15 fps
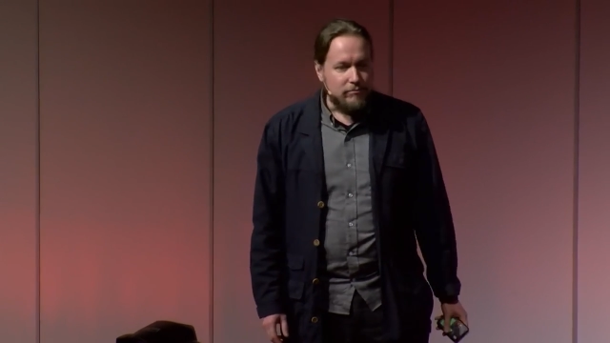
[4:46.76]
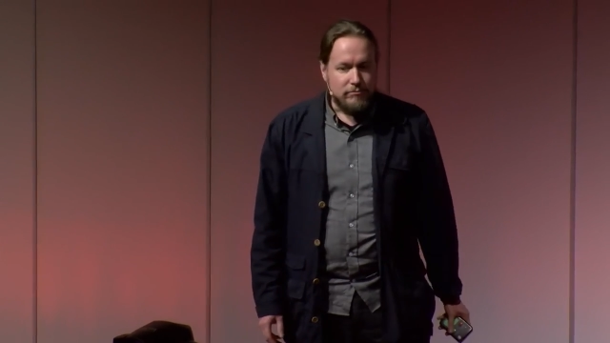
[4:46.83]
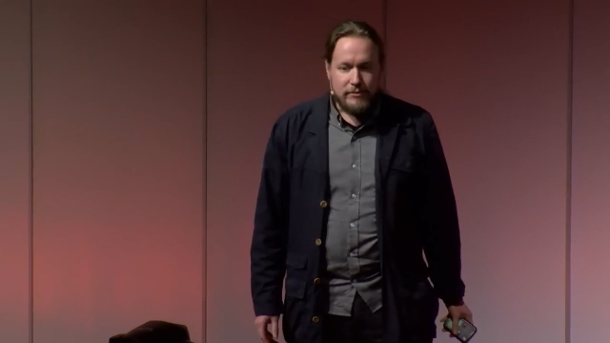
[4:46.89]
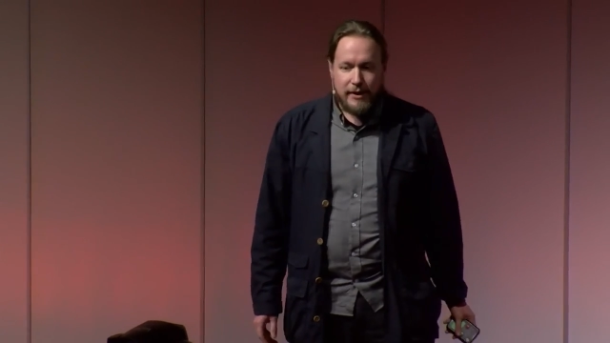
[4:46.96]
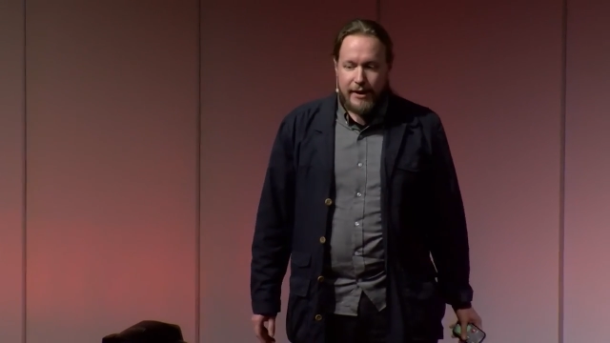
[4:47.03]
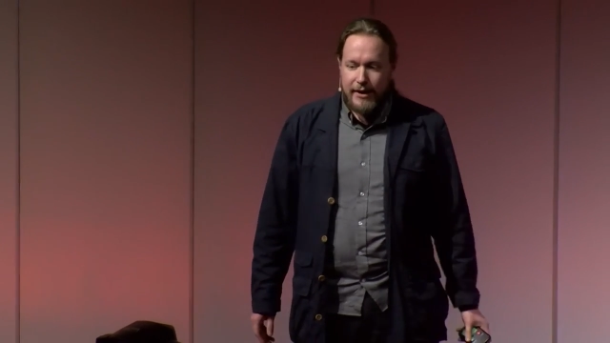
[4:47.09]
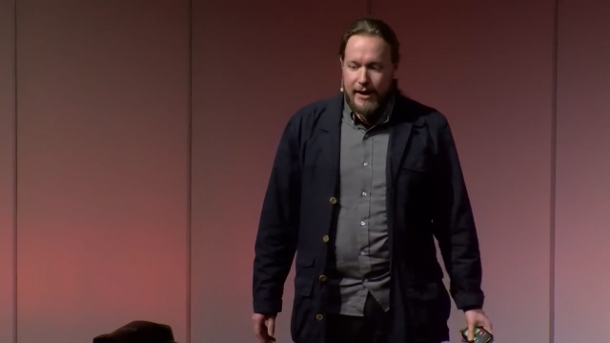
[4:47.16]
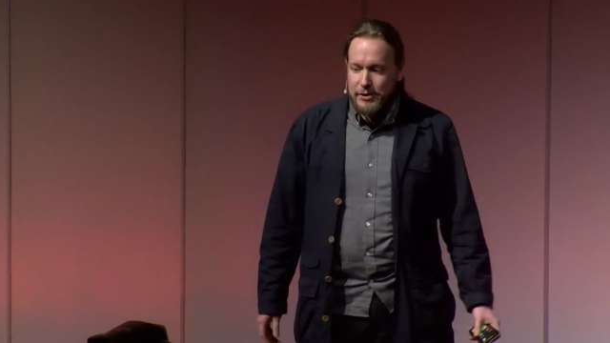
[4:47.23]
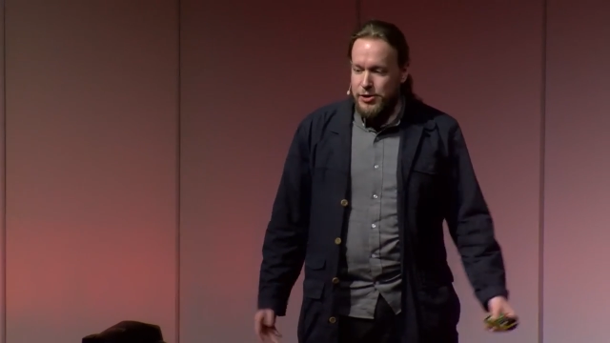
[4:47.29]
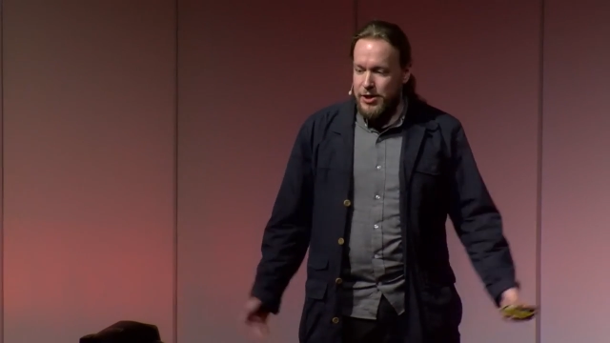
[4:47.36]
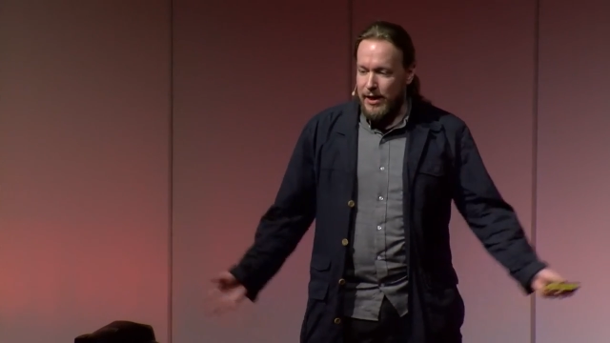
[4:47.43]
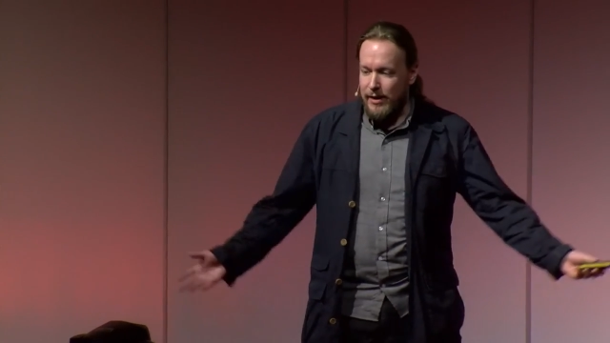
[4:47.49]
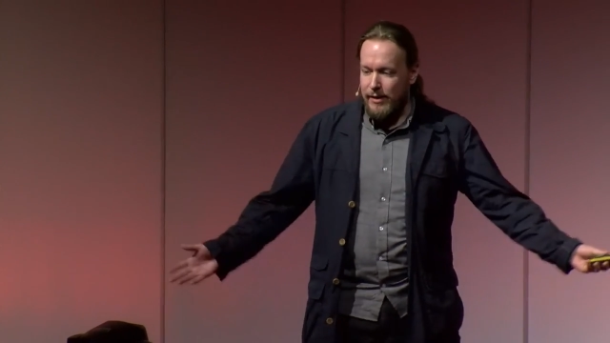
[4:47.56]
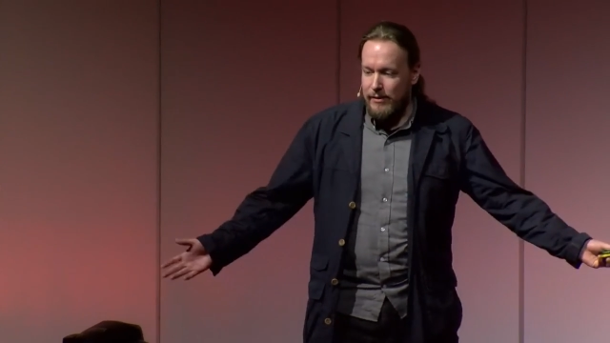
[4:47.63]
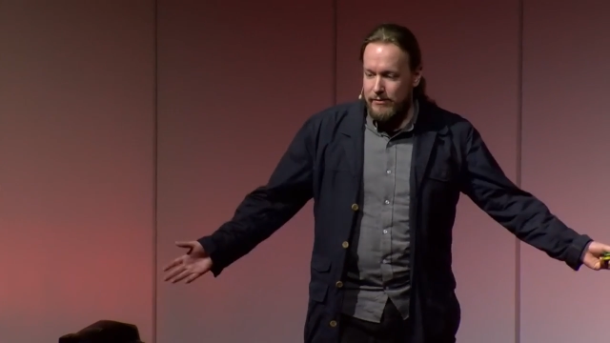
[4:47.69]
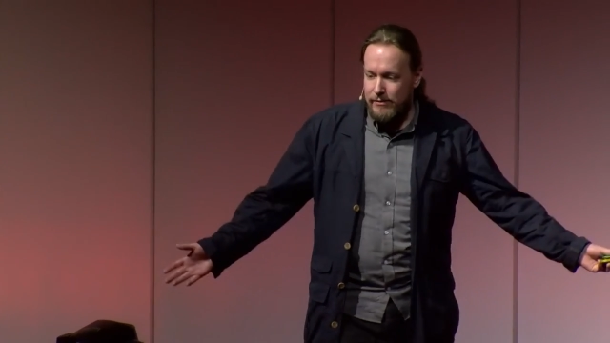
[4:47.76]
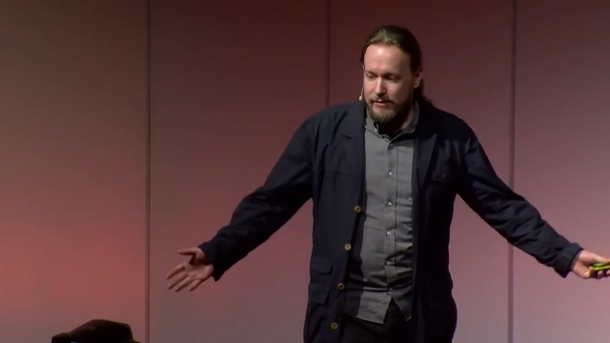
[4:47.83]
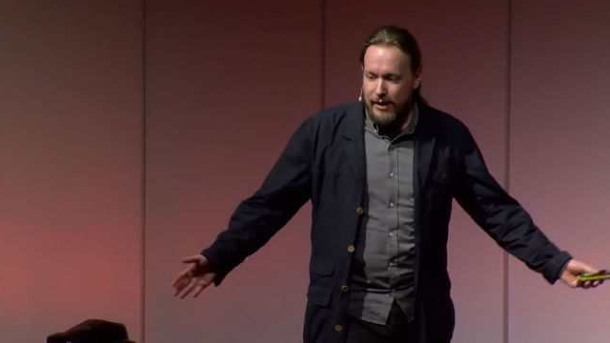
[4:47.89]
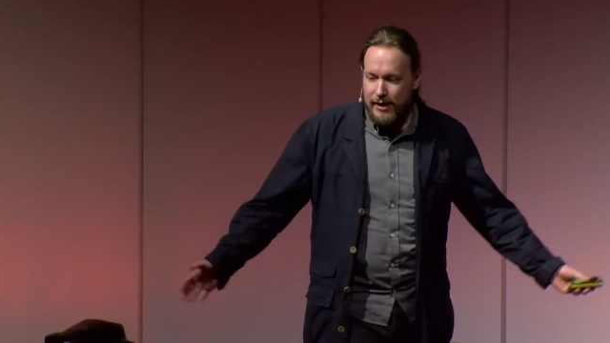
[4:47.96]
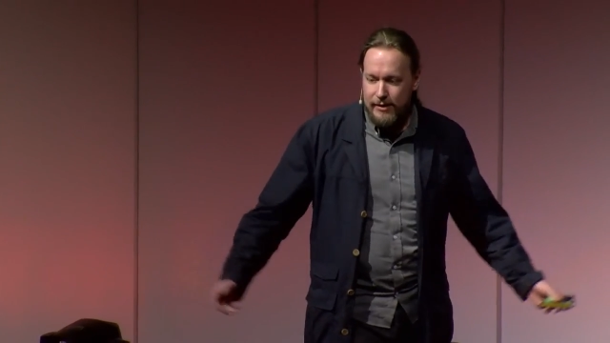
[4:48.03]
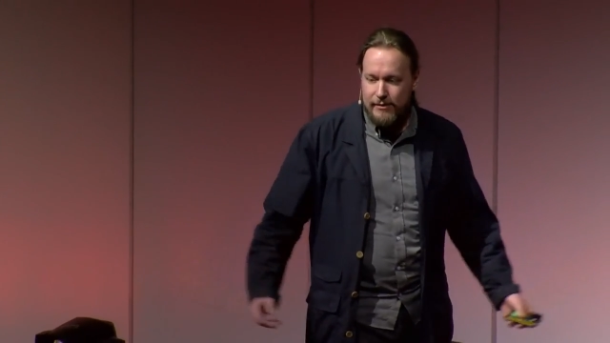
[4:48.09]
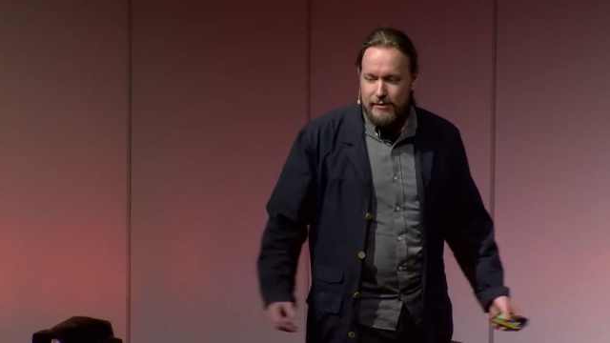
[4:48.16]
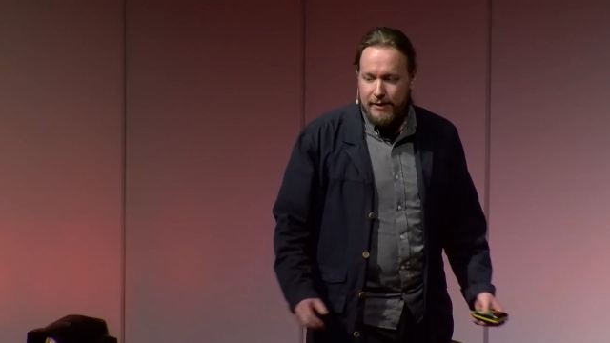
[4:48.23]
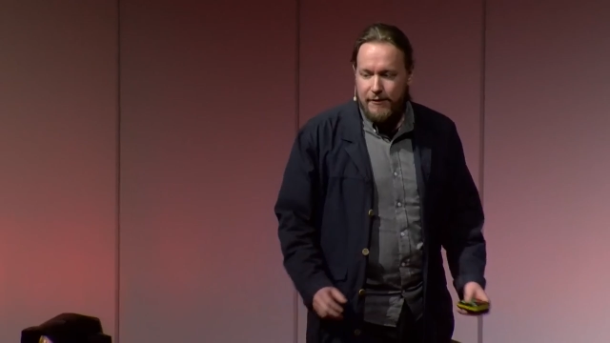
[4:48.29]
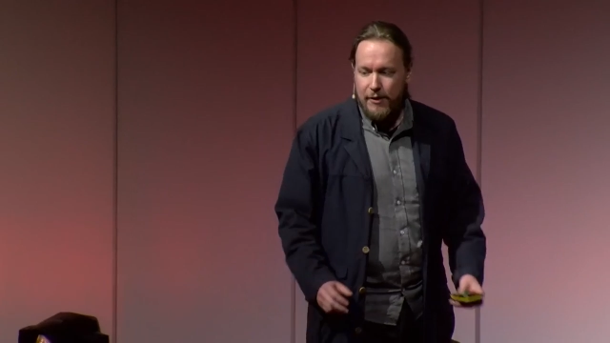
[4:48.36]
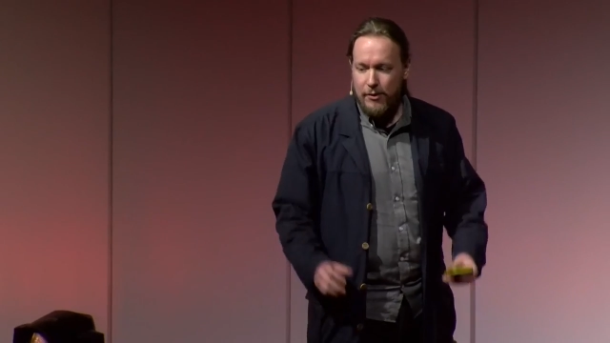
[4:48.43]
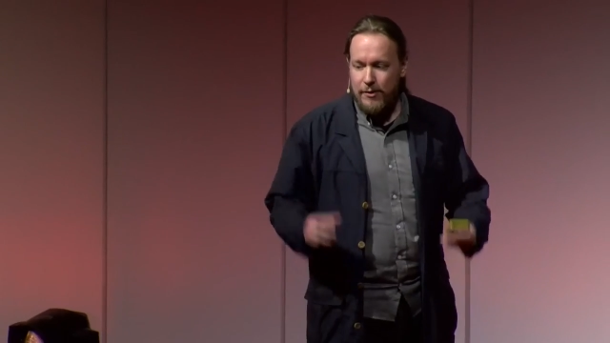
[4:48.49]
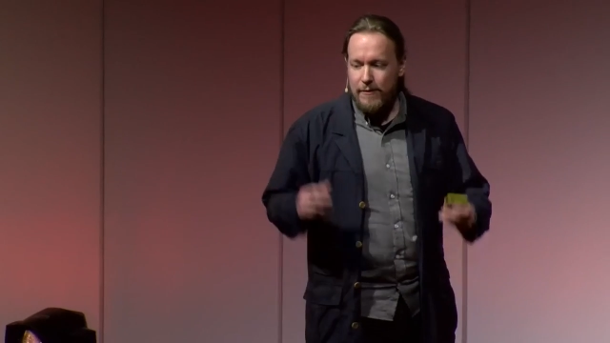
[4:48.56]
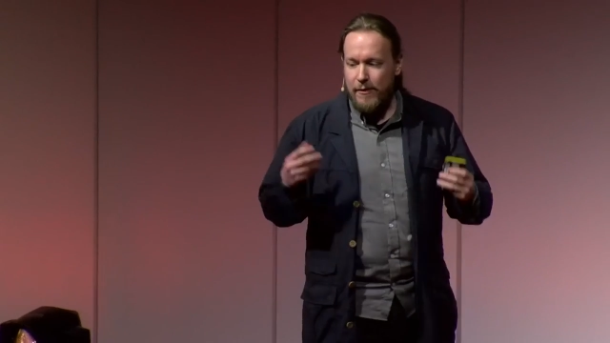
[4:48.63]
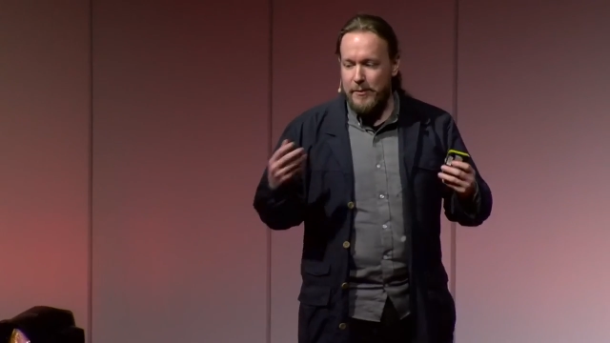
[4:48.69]
In a nutshell, like, if you
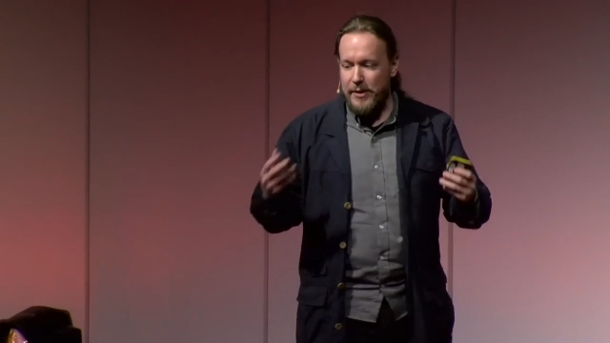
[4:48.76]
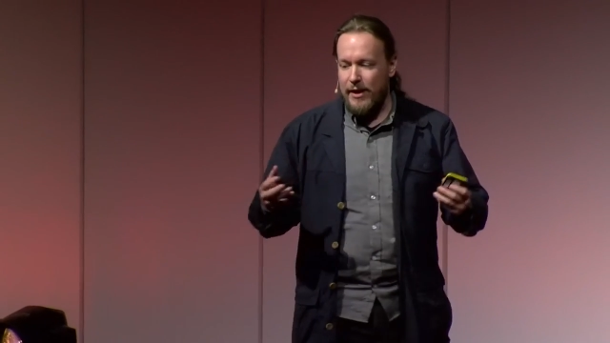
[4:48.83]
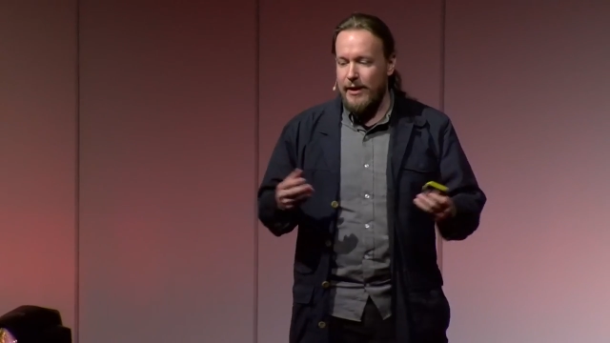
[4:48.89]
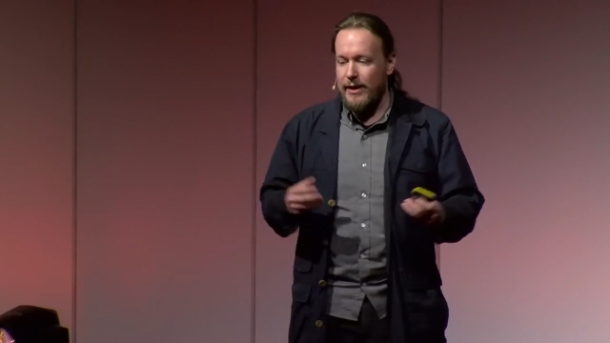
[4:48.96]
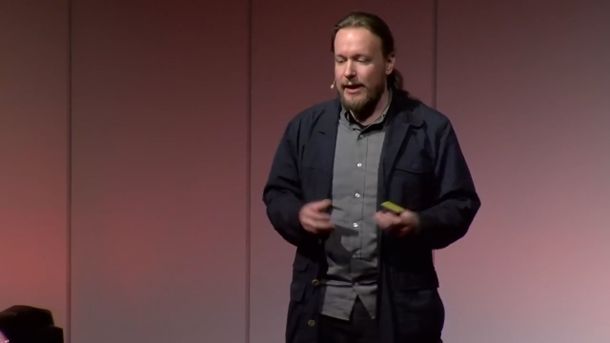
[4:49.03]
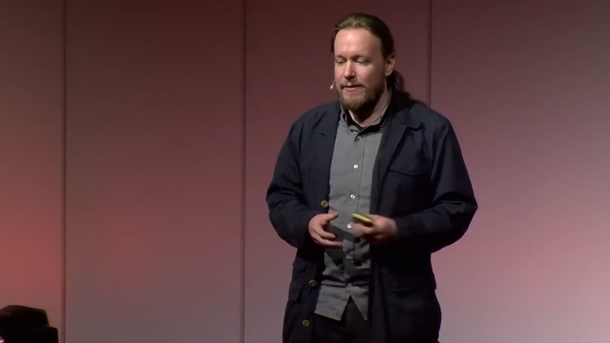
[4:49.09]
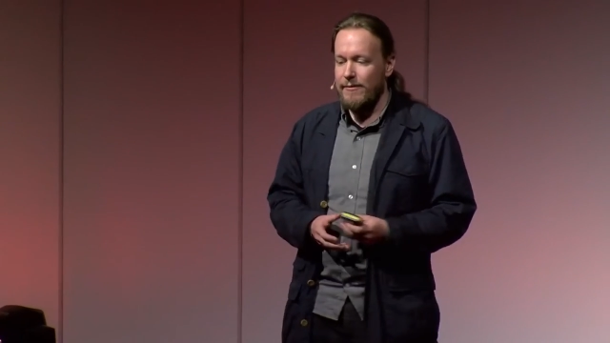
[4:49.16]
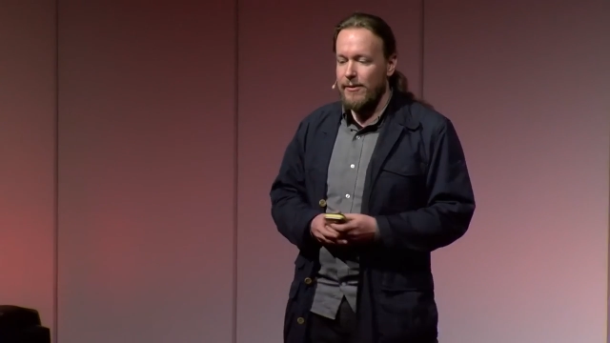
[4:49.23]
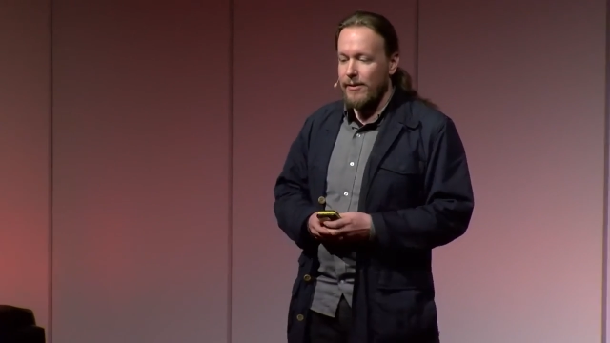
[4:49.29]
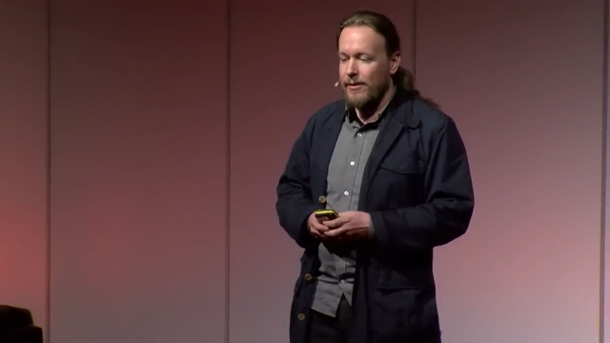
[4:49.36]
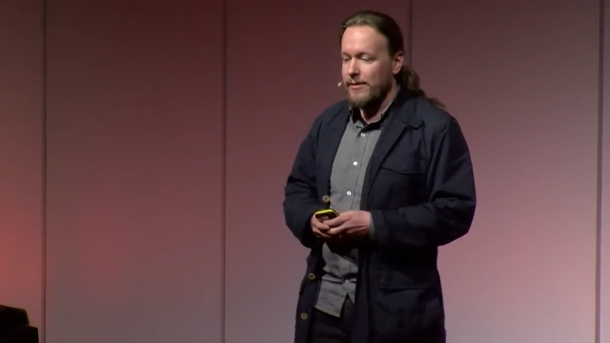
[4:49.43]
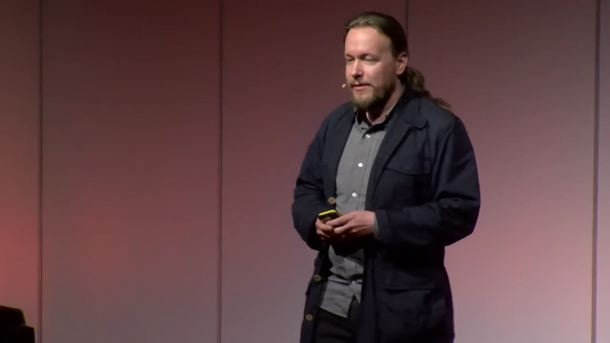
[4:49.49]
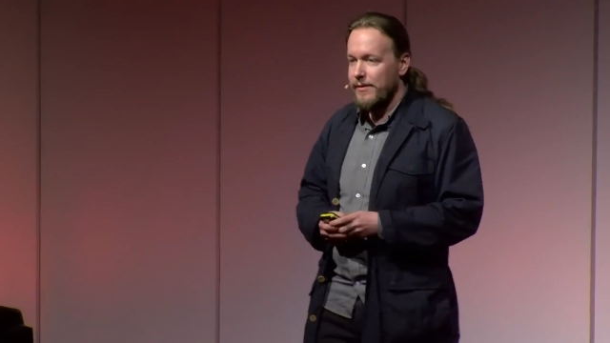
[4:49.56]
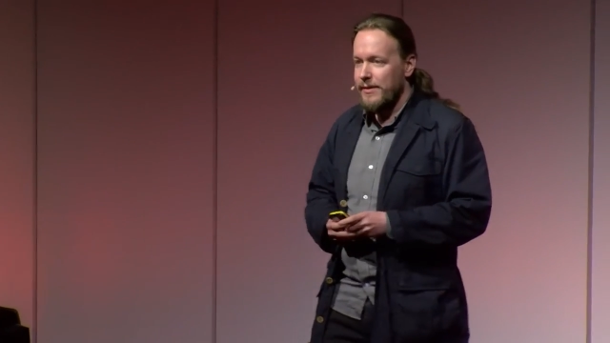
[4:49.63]
look from the high level,